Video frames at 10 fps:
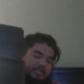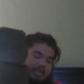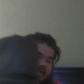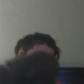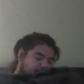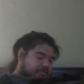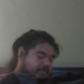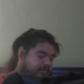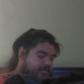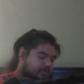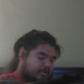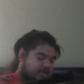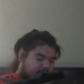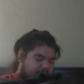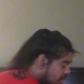jacket to some degree.
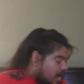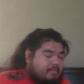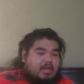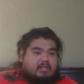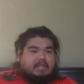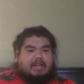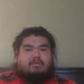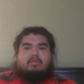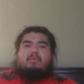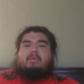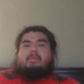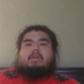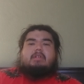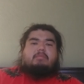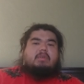I'm mean, honest, I don't know what we're
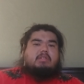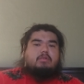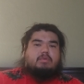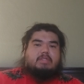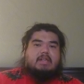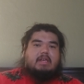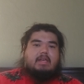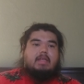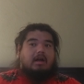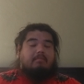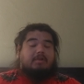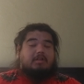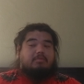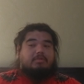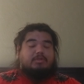gonna be doing today. I'm gonna
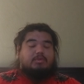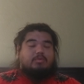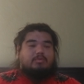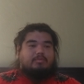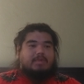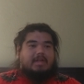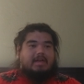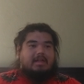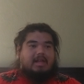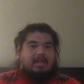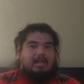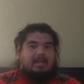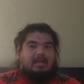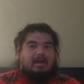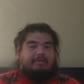presume that A,
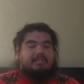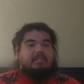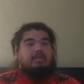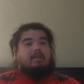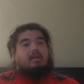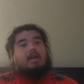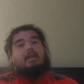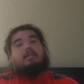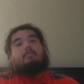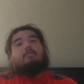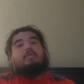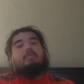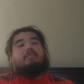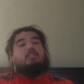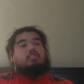obviously, I need to
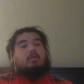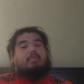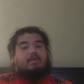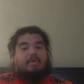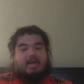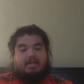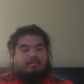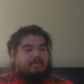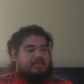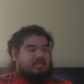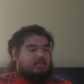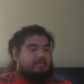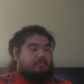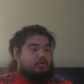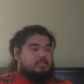finish up and pack up everything.
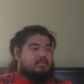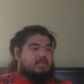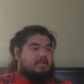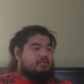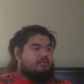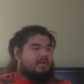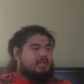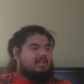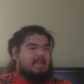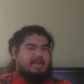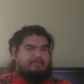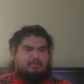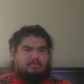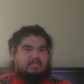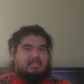Unfortunately, I couldn't find any
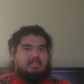headphones